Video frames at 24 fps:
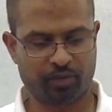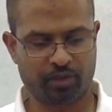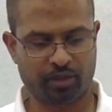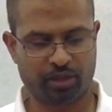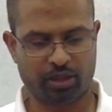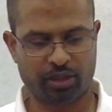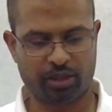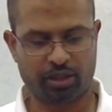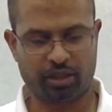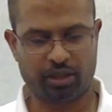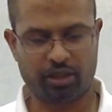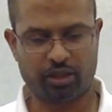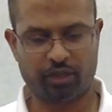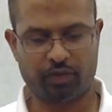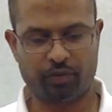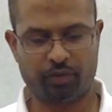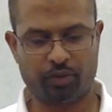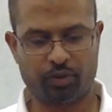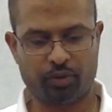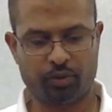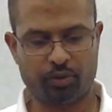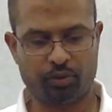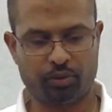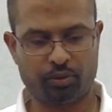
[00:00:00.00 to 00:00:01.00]
and give
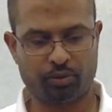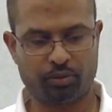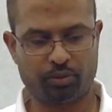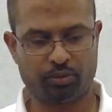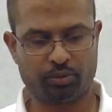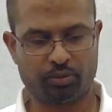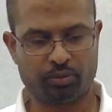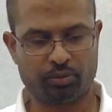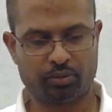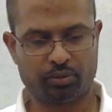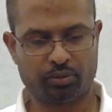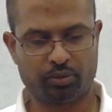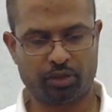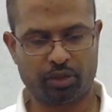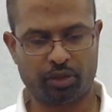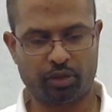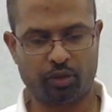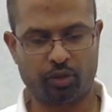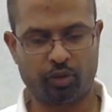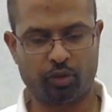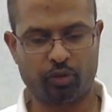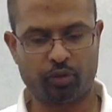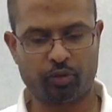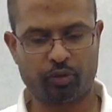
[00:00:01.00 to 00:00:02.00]
you an
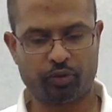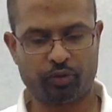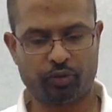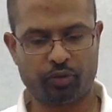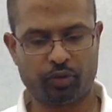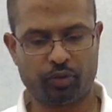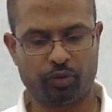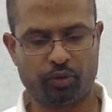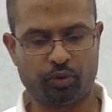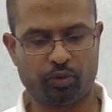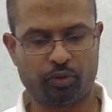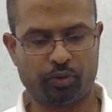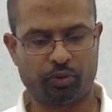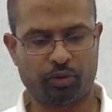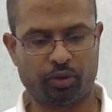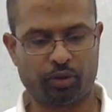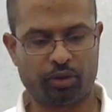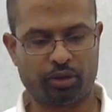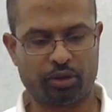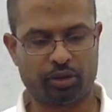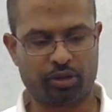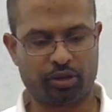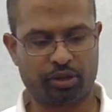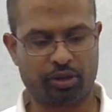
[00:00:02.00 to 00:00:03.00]
overview of what
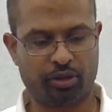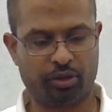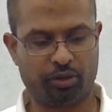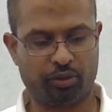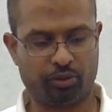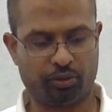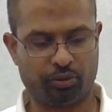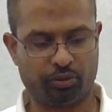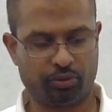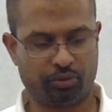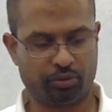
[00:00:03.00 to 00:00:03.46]
this can do.